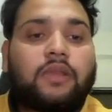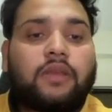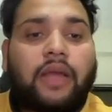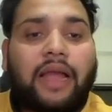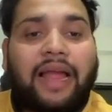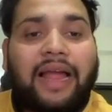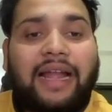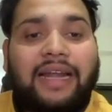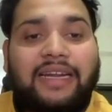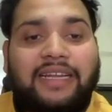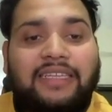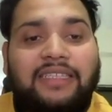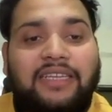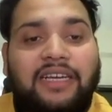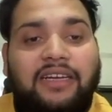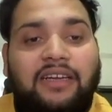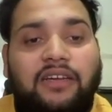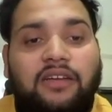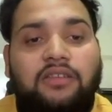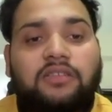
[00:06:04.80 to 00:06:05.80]
and in
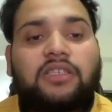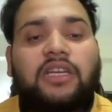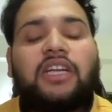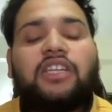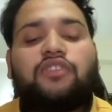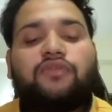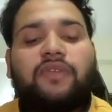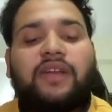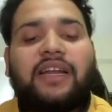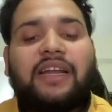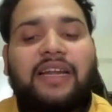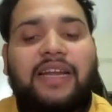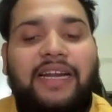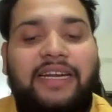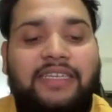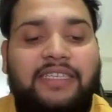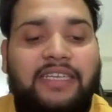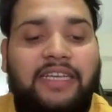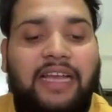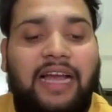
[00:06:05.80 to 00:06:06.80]
the search field,
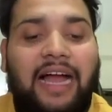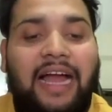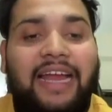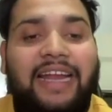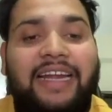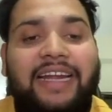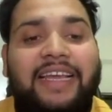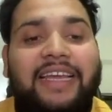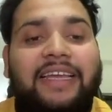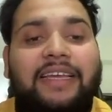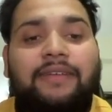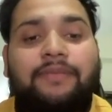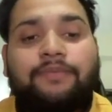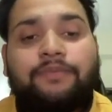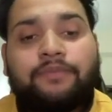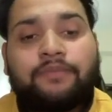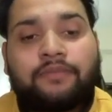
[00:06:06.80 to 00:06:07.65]
let's say ID